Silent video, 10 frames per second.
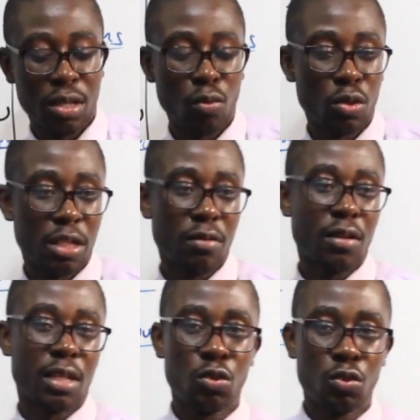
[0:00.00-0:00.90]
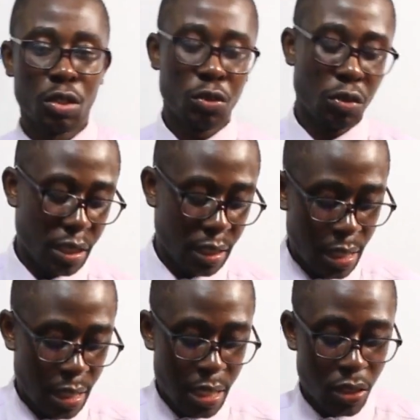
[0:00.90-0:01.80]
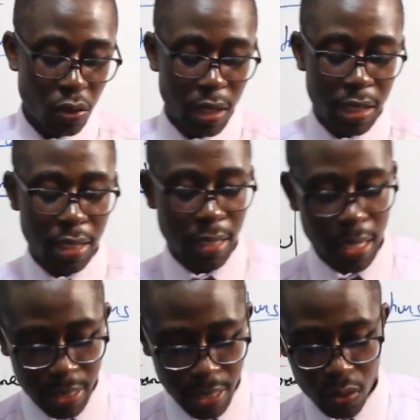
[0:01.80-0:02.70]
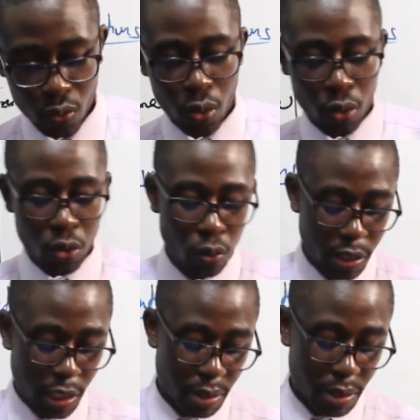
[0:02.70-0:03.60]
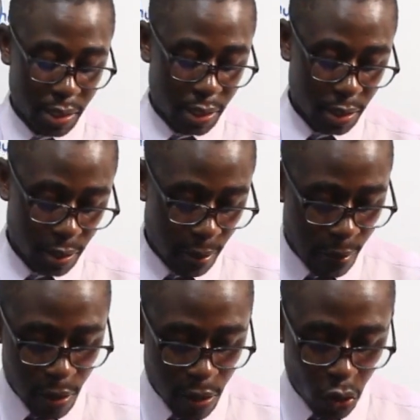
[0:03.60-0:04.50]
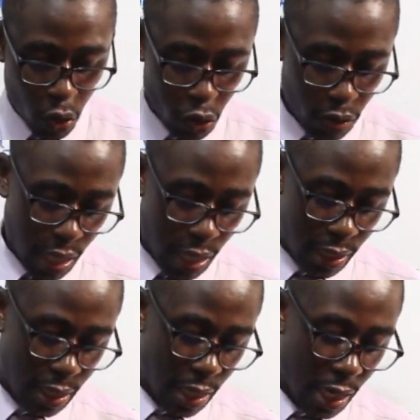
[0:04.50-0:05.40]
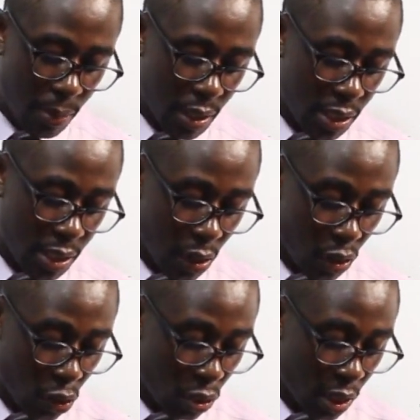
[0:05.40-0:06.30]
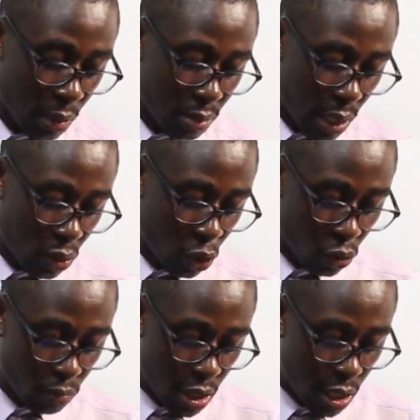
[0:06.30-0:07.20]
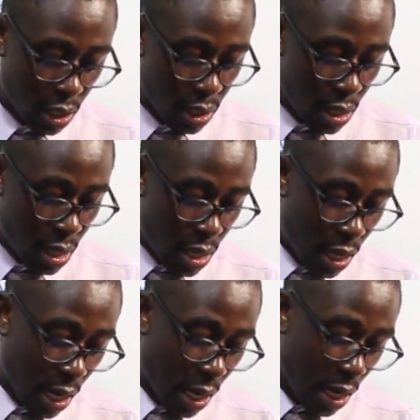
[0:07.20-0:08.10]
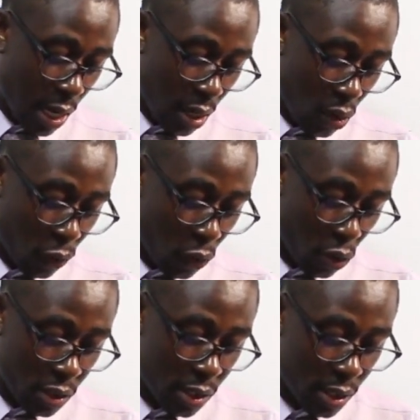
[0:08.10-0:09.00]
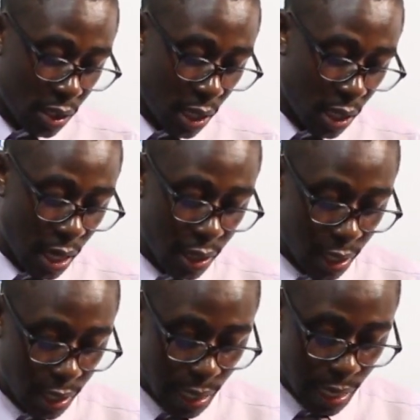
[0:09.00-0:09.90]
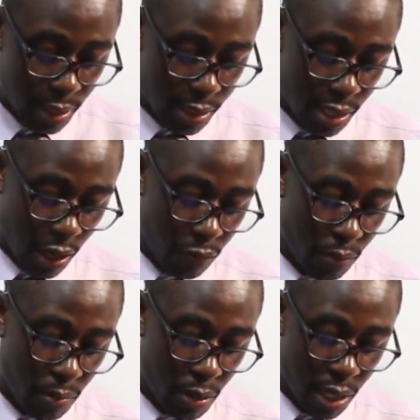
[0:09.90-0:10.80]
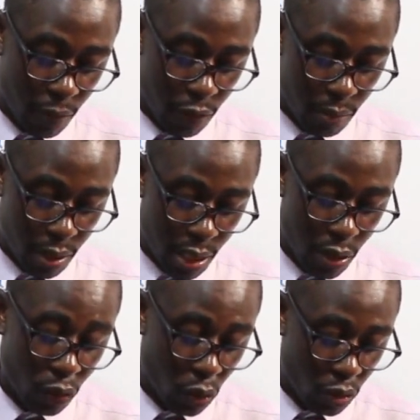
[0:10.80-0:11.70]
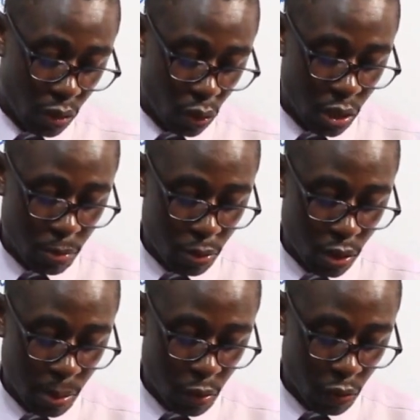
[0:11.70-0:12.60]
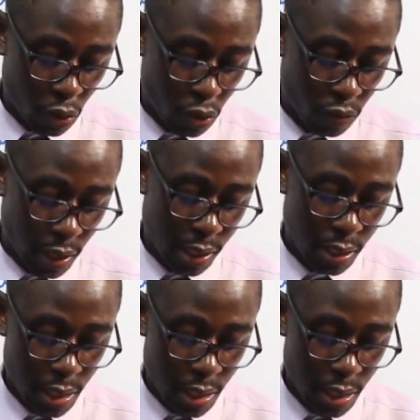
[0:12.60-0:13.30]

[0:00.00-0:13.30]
whatever that you are doing, so that in that case will not suit us best. Also, the other key element here we are talking about should be, of course, the client staff may become familiar, of course, with the audit programs. We talked about that.